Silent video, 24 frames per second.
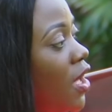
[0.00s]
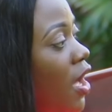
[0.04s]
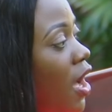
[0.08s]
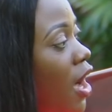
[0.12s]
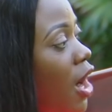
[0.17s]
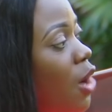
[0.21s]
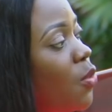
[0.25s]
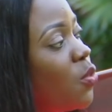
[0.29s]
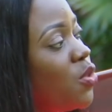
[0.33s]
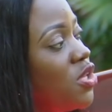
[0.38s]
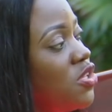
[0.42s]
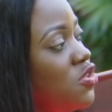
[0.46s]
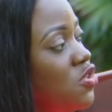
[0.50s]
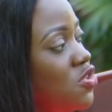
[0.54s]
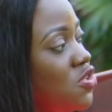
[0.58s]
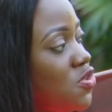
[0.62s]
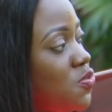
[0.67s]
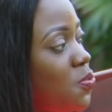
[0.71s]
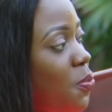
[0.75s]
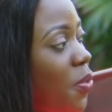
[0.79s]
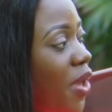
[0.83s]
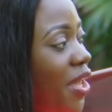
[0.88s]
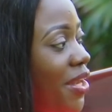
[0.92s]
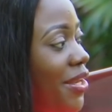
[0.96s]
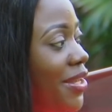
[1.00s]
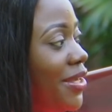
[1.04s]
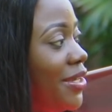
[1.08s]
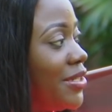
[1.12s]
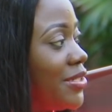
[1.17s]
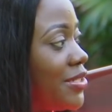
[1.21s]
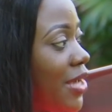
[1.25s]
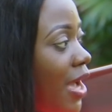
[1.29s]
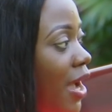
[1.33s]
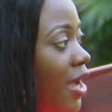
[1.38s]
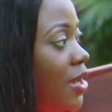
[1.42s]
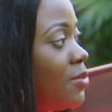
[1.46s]
How were you spending
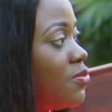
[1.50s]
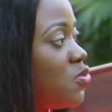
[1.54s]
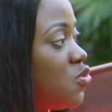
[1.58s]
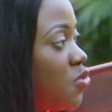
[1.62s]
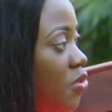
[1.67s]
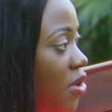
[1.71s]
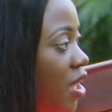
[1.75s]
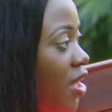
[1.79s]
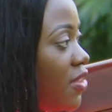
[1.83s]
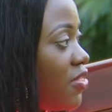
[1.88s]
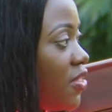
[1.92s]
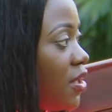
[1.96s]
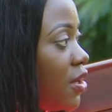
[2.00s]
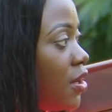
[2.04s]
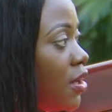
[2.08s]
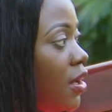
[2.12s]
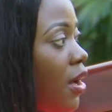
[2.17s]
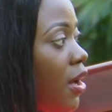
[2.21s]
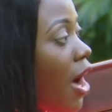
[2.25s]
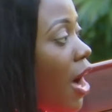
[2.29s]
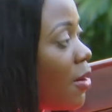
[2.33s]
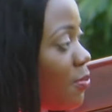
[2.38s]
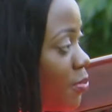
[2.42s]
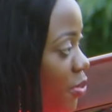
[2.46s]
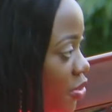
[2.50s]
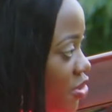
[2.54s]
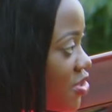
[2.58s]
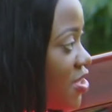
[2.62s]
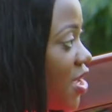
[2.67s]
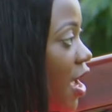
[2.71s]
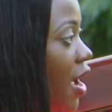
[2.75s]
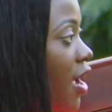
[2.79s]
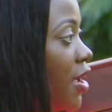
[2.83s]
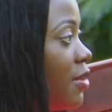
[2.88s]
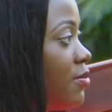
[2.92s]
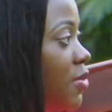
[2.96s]
time together? Ample
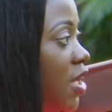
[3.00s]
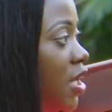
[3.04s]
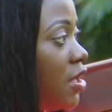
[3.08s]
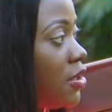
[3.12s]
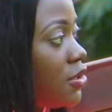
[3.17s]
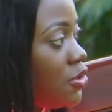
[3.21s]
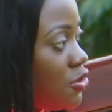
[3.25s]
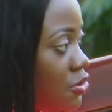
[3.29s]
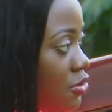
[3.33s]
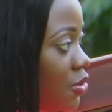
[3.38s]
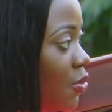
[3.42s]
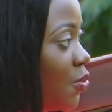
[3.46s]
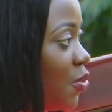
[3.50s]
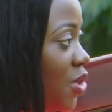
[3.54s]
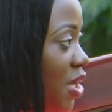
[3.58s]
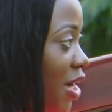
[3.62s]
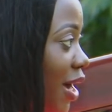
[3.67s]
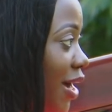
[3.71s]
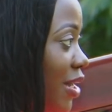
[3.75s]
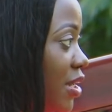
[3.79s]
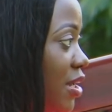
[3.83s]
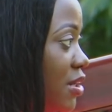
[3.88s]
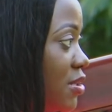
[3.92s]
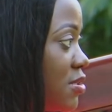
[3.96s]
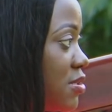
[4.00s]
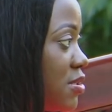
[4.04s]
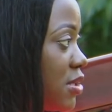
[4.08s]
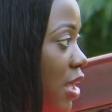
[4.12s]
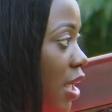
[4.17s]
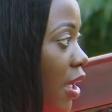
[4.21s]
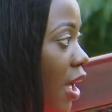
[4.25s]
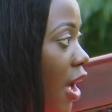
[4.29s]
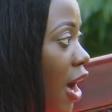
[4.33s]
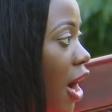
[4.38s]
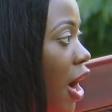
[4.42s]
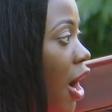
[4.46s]
time, like, we adults.
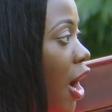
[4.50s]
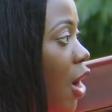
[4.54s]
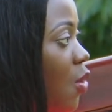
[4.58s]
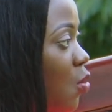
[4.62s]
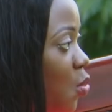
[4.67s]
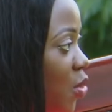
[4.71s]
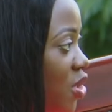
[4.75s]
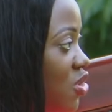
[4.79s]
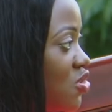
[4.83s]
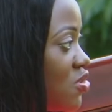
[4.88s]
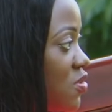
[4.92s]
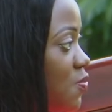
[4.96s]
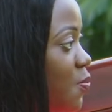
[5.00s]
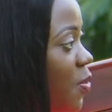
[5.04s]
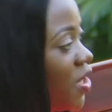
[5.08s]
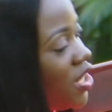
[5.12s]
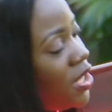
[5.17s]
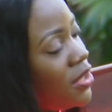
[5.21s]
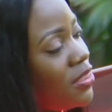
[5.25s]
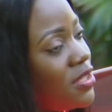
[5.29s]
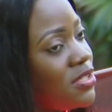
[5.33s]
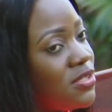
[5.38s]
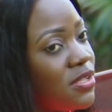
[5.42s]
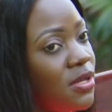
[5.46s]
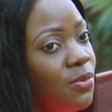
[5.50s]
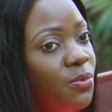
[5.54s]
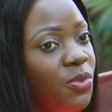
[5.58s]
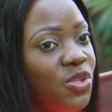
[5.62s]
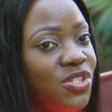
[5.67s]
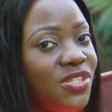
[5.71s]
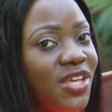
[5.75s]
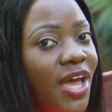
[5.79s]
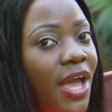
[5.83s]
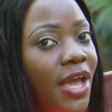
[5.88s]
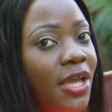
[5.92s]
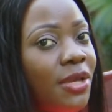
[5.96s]
How were you spending this ample
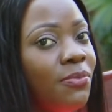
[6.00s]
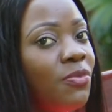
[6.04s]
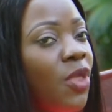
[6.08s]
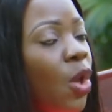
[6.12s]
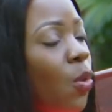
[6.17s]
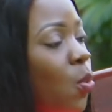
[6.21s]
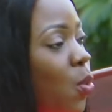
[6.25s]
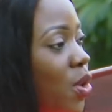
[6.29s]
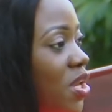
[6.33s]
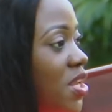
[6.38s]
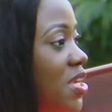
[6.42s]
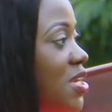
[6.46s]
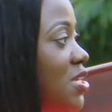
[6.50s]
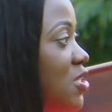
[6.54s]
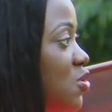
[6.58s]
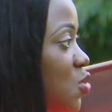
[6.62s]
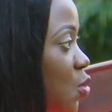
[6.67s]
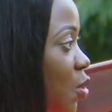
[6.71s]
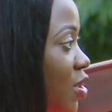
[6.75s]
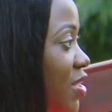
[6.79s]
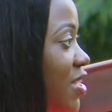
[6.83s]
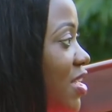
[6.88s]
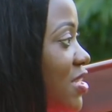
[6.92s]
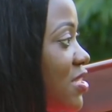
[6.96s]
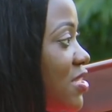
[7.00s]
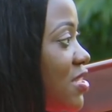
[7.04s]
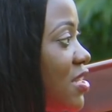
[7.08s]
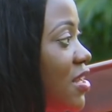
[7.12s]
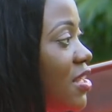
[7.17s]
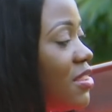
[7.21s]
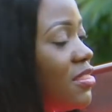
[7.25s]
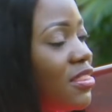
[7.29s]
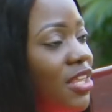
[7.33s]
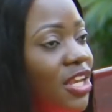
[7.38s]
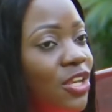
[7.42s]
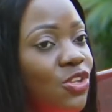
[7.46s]
time when he has not tested?
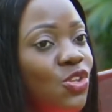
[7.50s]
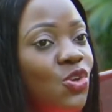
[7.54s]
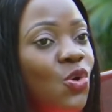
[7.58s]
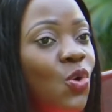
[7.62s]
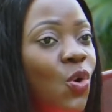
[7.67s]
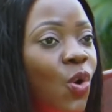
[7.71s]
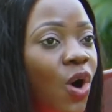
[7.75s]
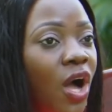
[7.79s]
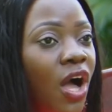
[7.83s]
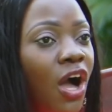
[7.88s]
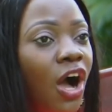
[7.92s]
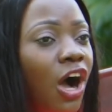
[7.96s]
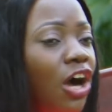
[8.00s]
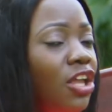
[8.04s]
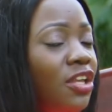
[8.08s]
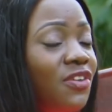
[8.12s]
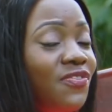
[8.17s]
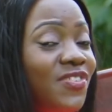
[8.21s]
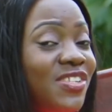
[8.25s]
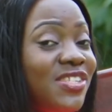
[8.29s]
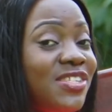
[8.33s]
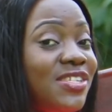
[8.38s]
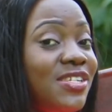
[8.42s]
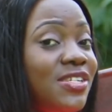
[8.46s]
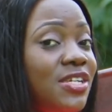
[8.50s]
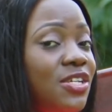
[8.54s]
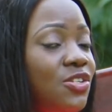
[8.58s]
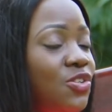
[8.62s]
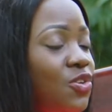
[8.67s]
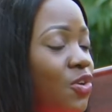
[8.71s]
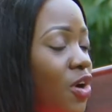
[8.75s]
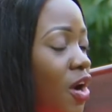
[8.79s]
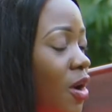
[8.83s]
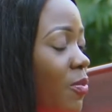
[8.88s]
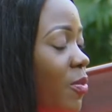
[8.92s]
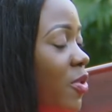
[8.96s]
And then all of a sudden,
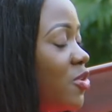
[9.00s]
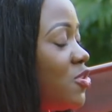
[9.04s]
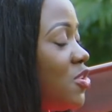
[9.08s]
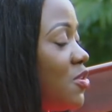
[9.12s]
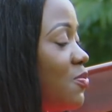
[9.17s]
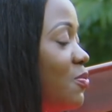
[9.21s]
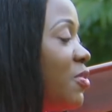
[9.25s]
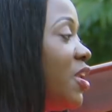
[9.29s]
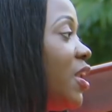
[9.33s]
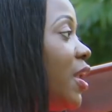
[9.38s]
you come out and be